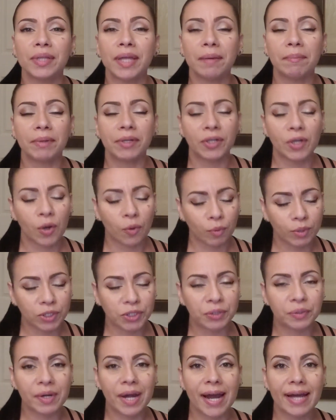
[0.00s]
Let me know
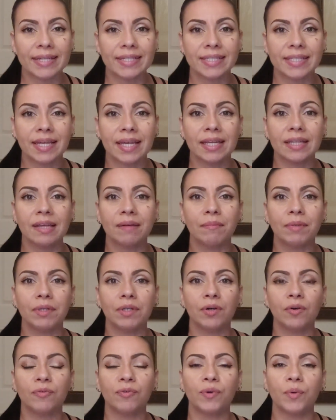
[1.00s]
what you guys think. Let me
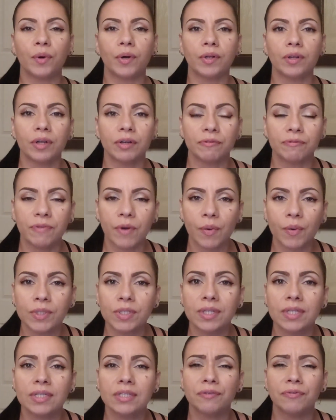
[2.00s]
know if you are looking forward
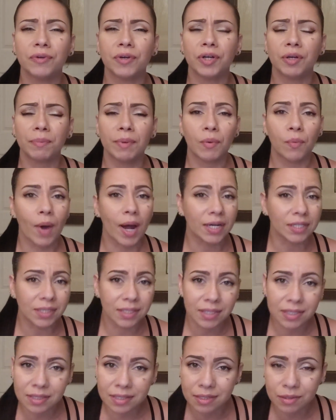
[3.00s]
to this. If you're going to be
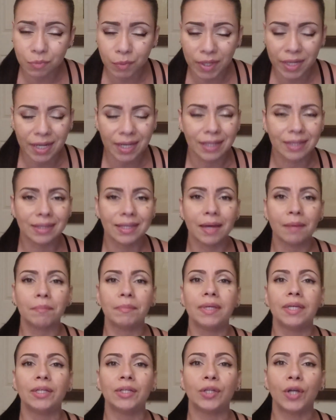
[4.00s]
watching this weekend, let
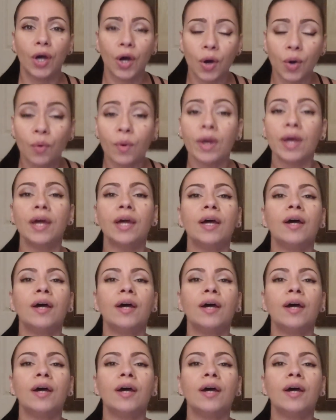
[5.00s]
me know.